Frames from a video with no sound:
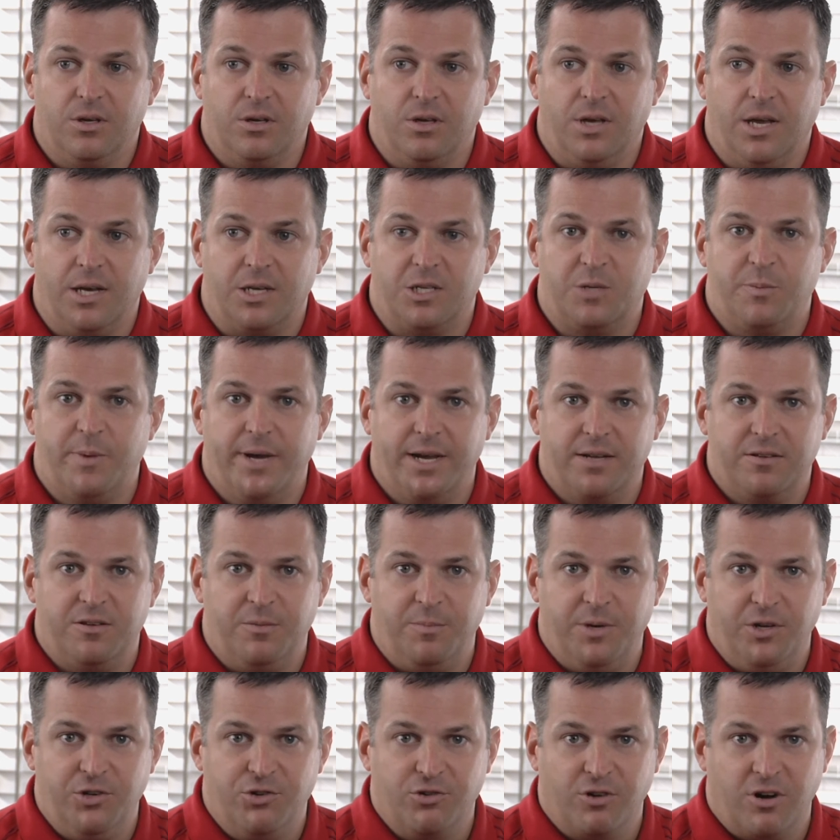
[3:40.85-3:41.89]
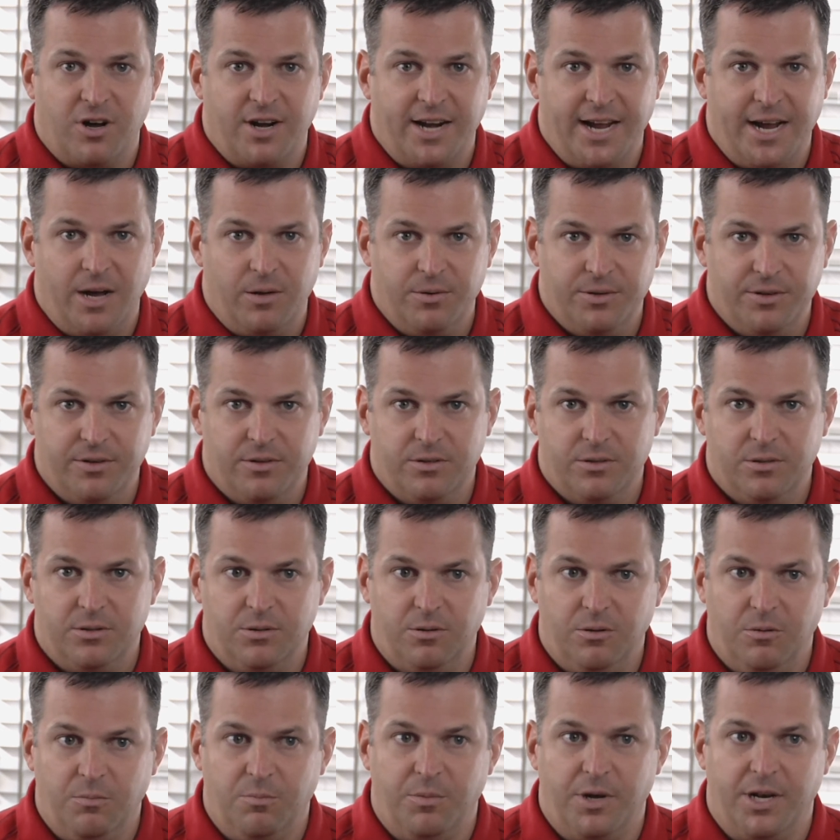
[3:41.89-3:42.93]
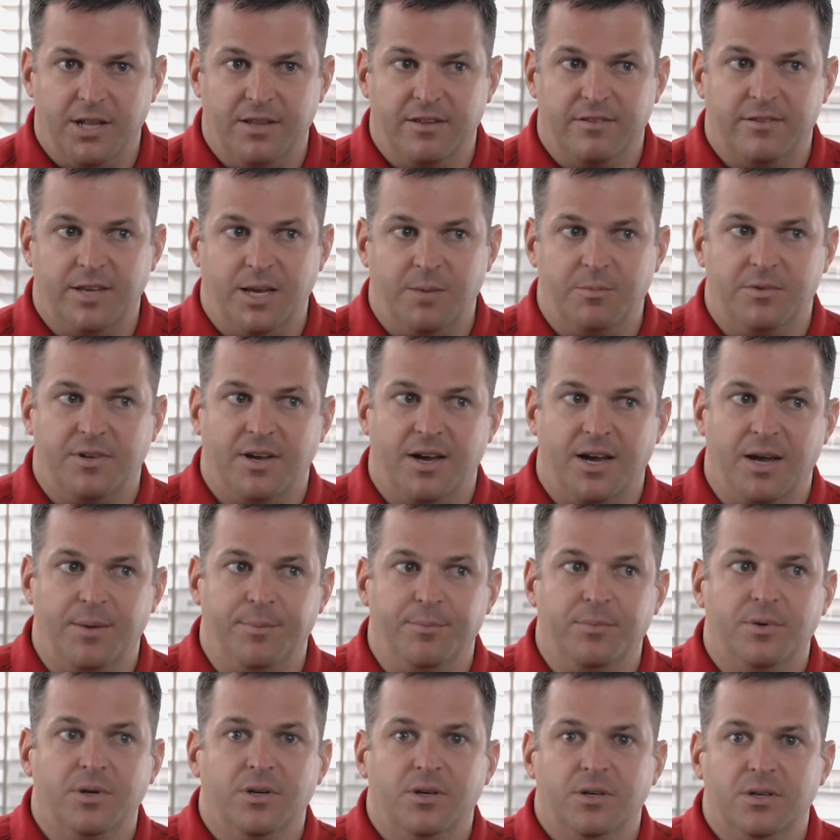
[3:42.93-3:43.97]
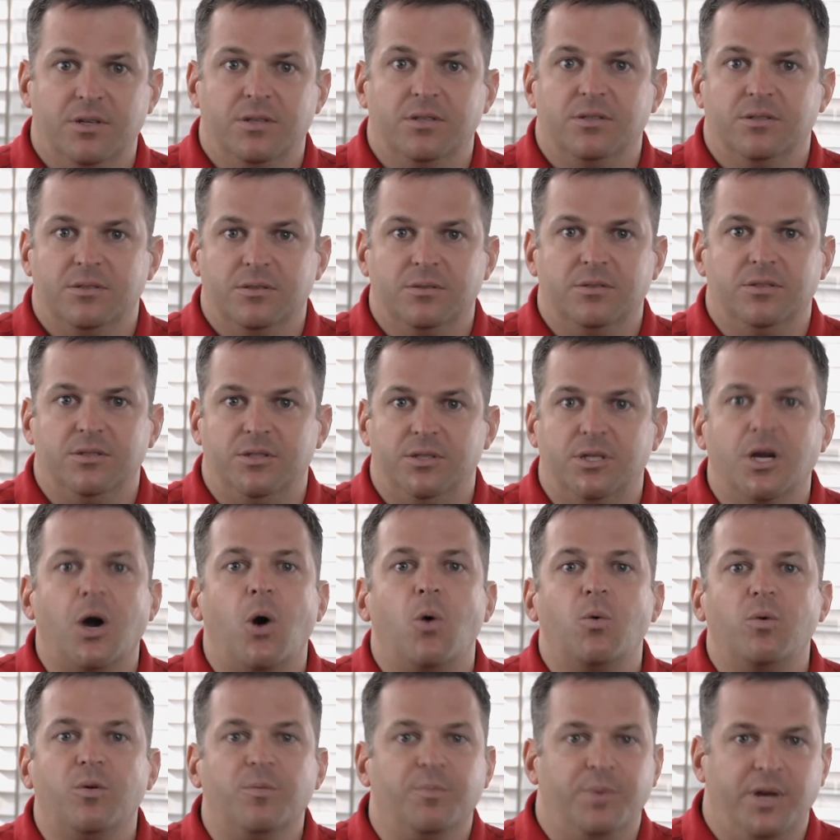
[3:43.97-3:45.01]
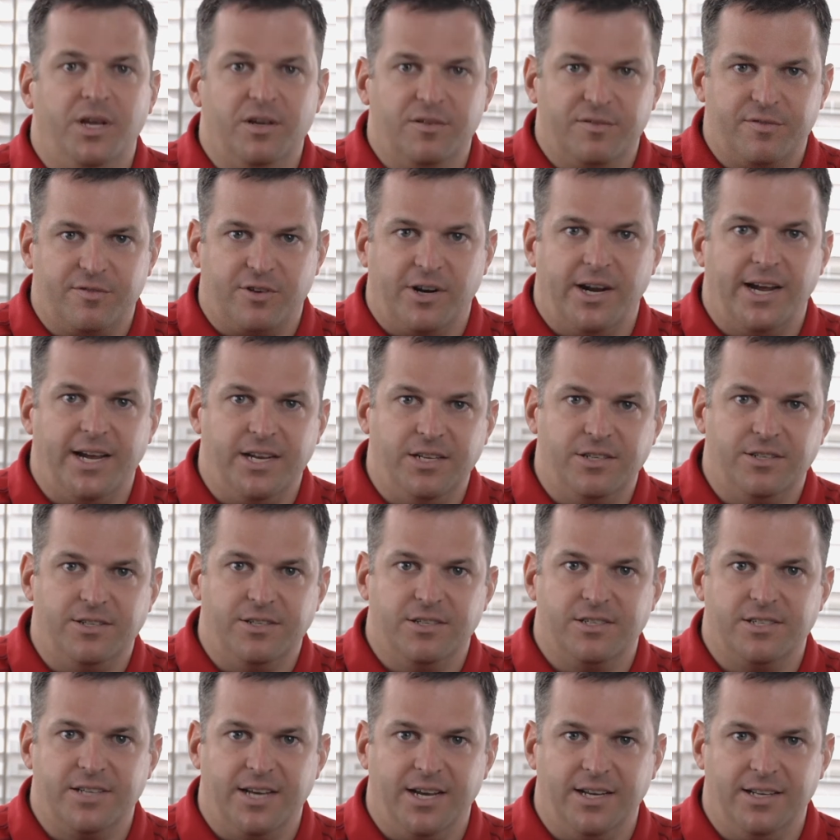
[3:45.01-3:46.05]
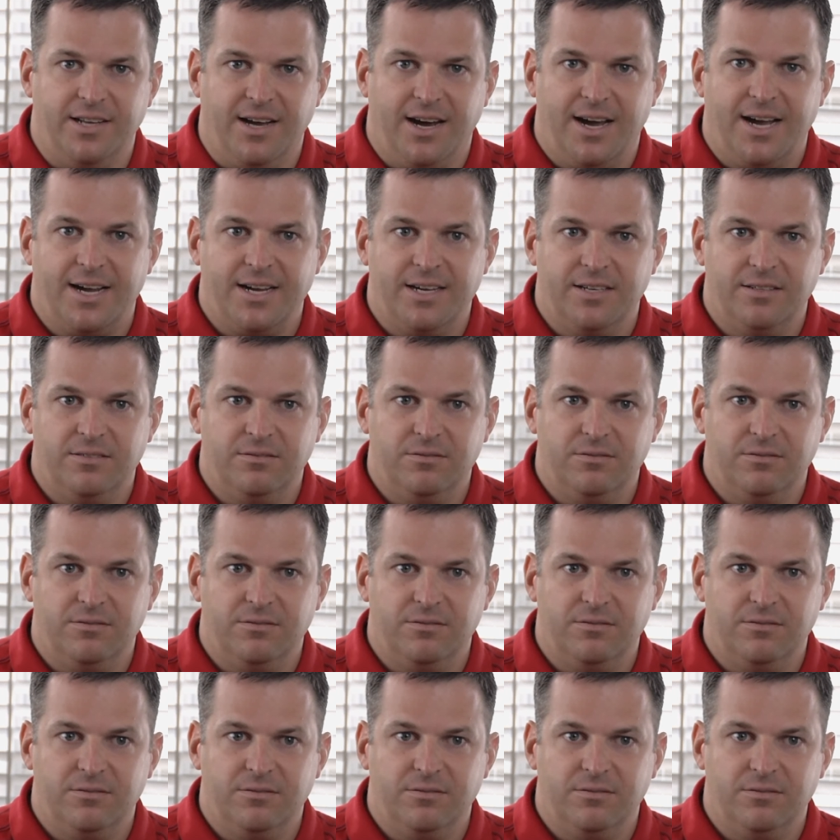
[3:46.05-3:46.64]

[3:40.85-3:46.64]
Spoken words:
expect to be drawn out, but at the same time, don't be afraid to say, Doc,